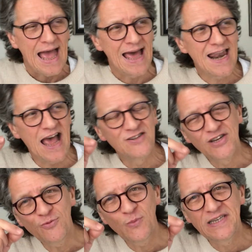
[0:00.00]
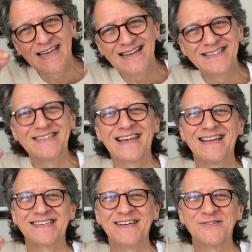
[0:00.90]
and don't we tend to tell
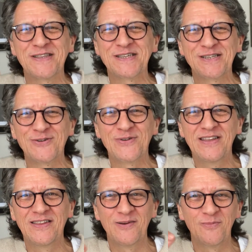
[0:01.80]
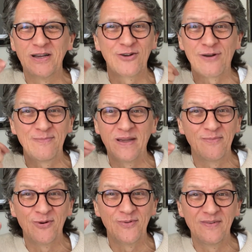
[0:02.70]
ourselves the story that we're great
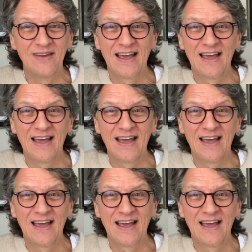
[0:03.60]
people and